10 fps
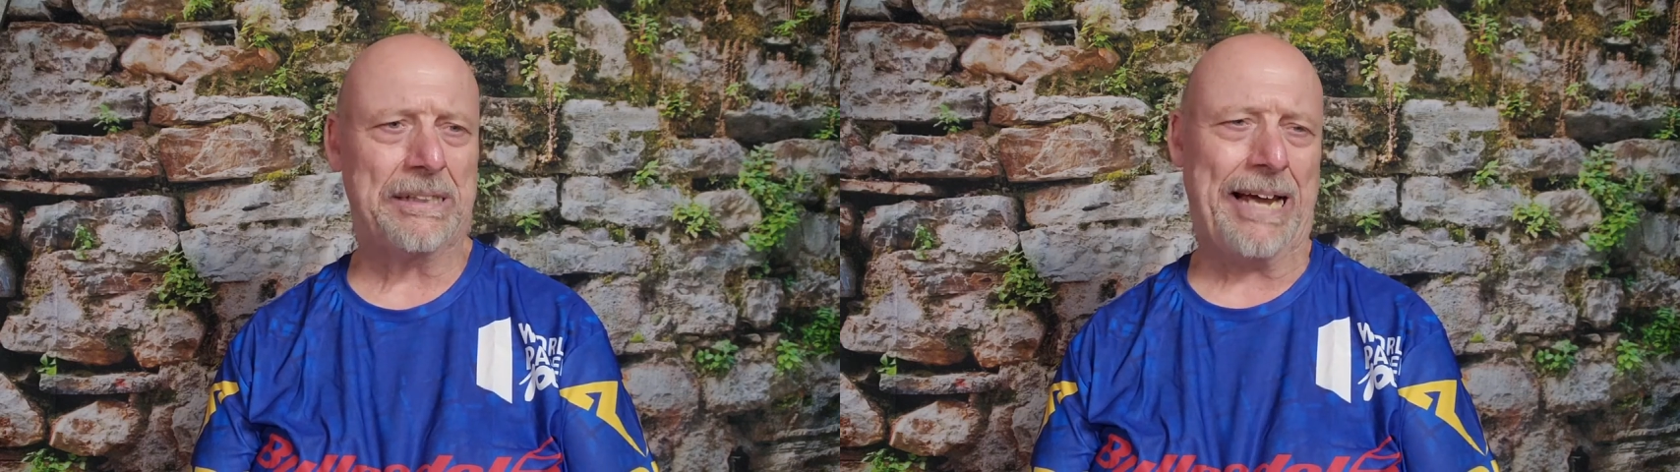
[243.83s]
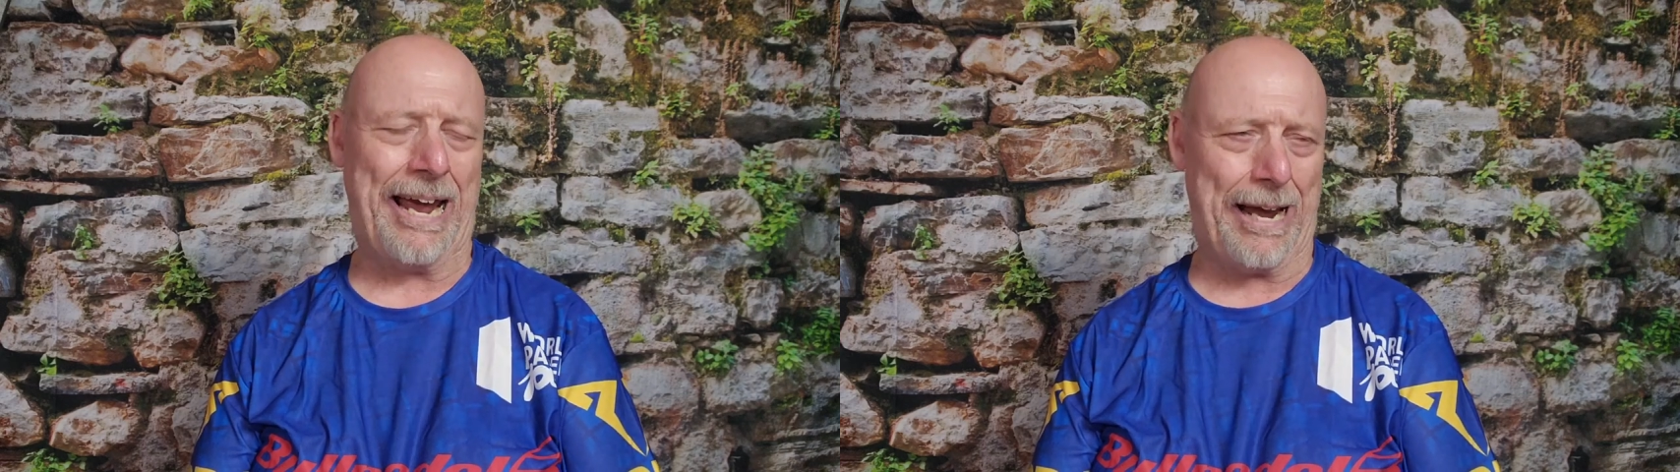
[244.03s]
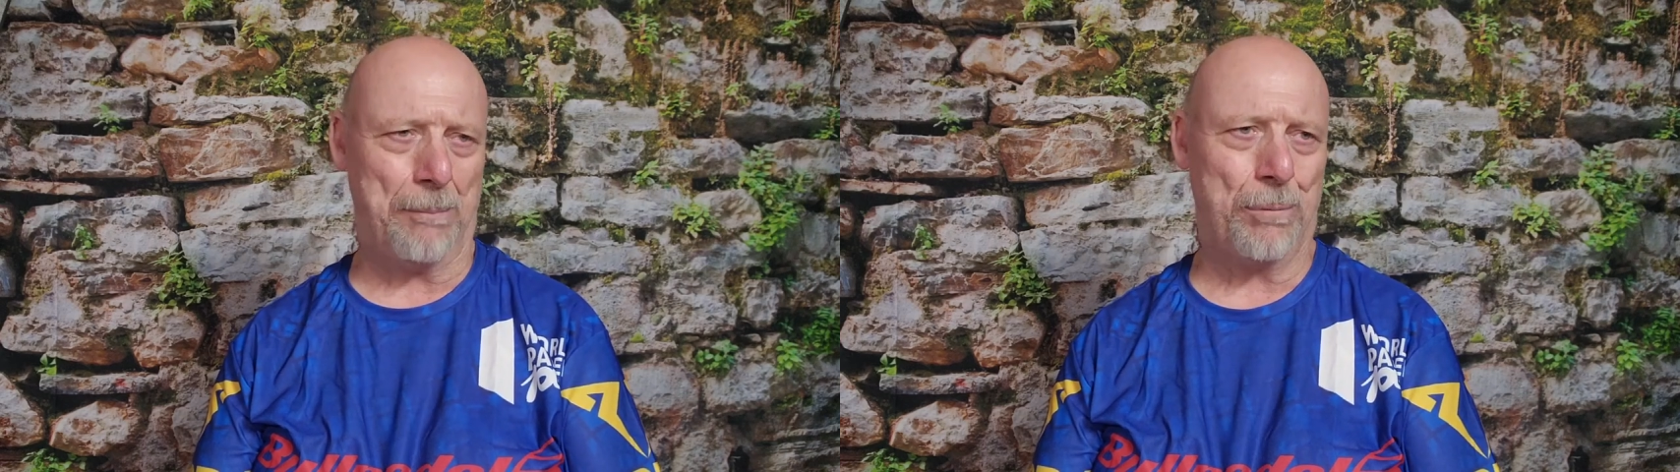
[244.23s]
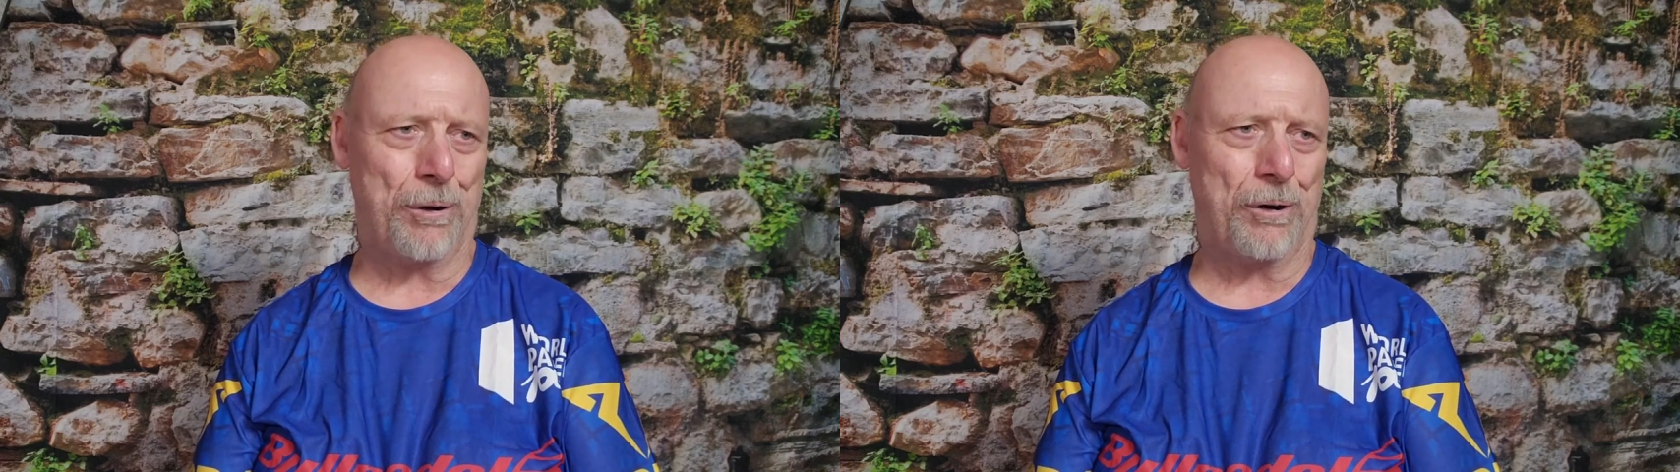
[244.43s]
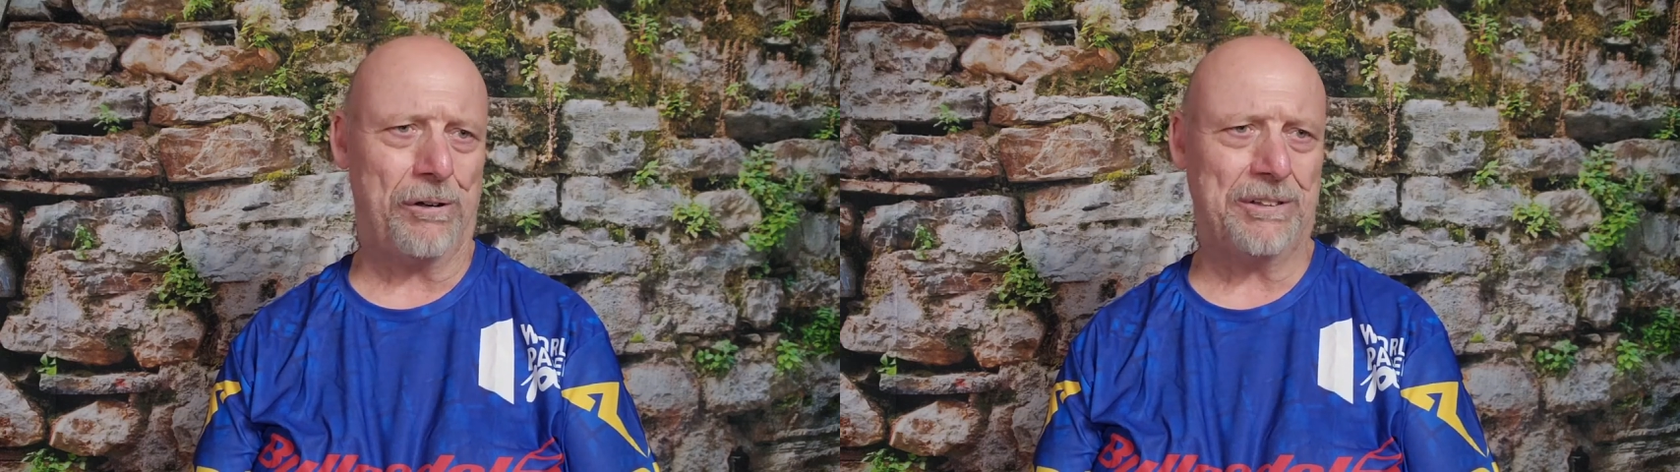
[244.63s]
and
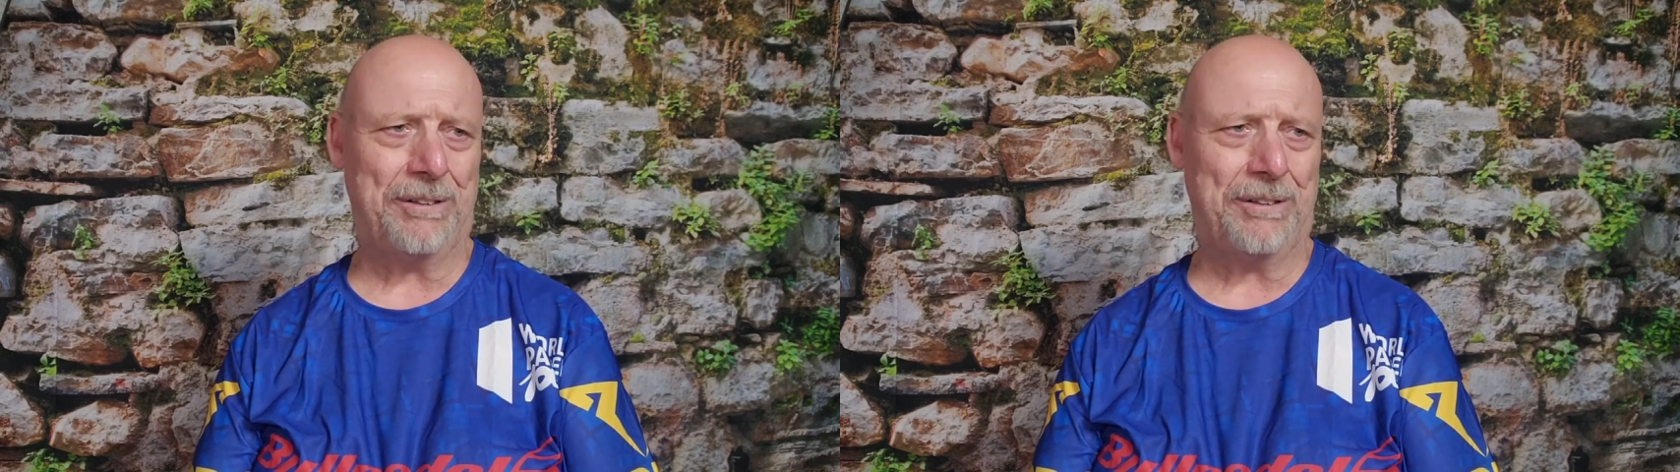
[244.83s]
hamburgers